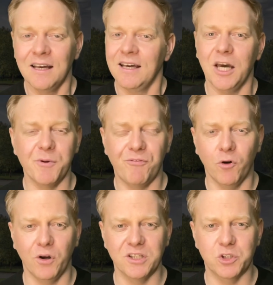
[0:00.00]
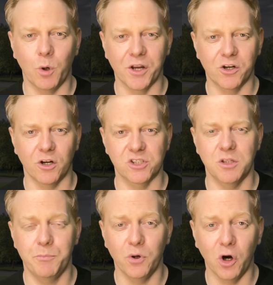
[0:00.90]
He'll be 40-1 across
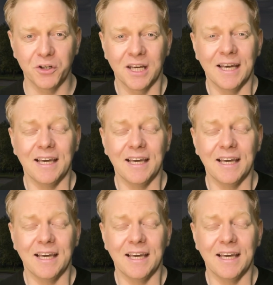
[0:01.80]
the board.